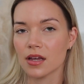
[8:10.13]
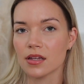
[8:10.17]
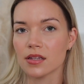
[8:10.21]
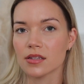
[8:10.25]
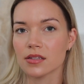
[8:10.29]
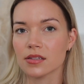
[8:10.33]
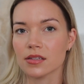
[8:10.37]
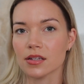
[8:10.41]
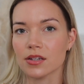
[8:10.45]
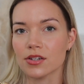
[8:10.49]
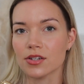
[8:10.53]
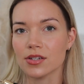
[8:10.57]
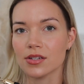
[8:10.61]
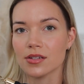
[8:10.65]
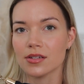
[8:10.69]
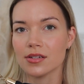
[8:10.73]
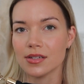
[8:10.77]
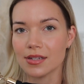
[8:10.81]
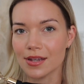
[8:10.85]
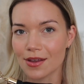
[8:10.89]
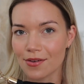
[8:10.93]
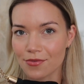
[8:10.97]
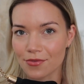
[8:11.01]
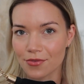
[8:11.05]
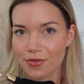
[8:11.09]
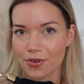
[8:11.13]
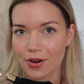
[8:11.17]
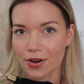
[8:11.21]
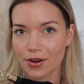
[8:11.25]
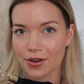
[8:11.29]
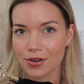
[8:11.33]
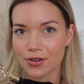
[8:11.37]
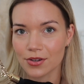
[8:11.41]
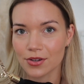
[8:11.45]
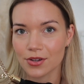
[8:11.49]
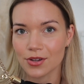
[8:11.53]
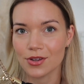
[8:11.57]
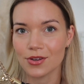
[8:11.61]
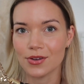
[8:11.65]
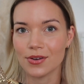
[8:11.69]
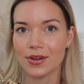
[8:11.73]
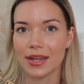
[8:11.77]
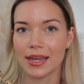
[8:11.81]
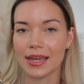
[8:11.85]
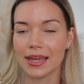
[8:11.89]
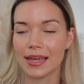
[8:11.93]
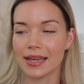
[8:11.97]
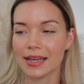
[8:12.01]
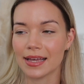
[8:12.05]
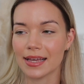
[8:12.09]
such a different,
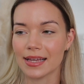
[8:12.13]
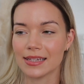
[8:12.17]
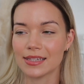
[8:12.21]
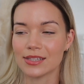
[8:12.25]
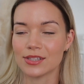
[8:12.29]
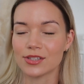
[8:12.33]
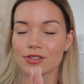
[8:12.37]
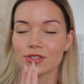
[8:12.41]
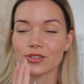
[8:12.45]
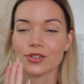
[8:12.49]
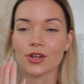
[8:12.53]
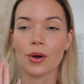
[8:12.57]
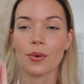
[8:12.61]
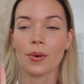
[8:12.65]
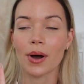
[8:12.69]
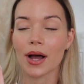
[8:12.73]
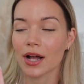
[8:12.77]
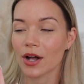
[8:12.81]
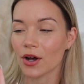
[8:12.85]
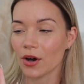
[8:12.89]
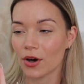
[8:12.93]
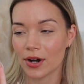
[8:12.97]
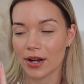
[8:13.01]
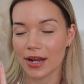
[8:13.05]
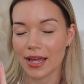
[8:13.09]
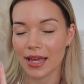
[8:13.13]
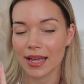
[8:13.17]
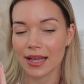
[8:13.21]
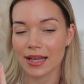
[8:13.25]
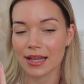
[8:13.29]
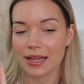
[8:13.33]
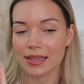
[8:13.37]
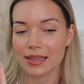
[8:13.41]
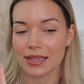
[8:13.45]
unique, it's so iconic.